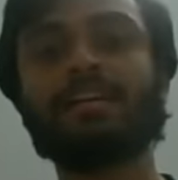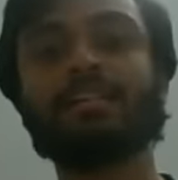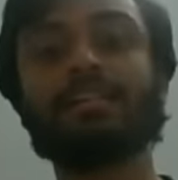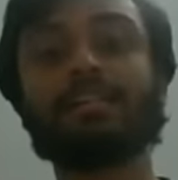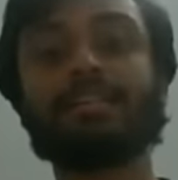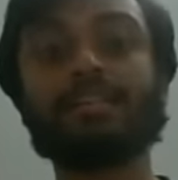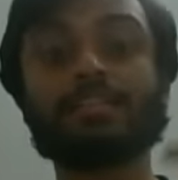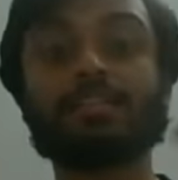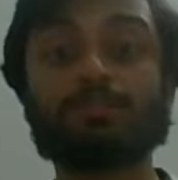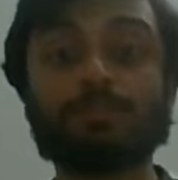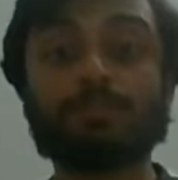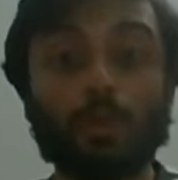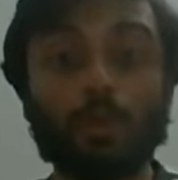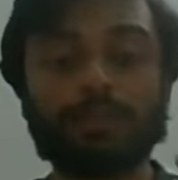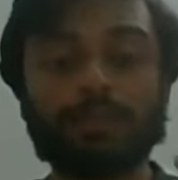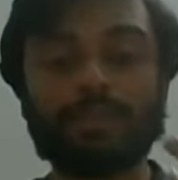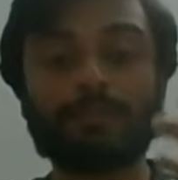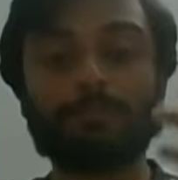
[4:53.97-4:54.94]
the
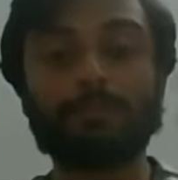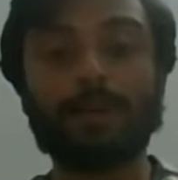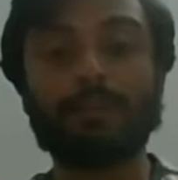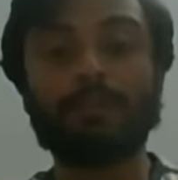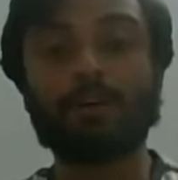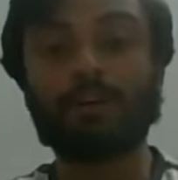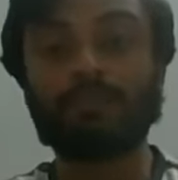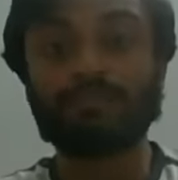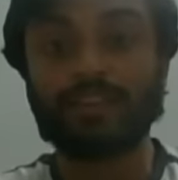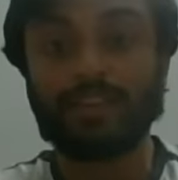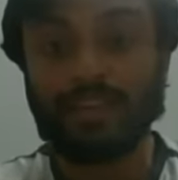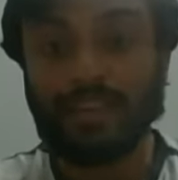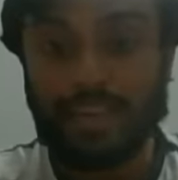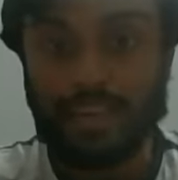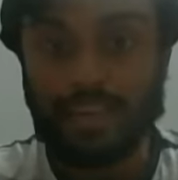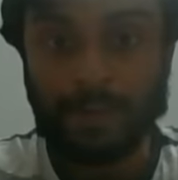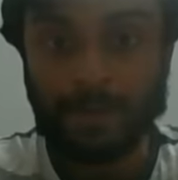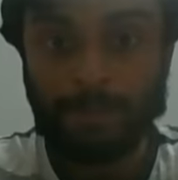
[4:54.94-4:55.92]
despotic power of the
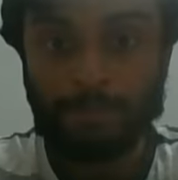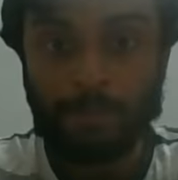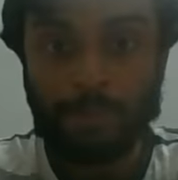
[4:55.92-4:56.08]
king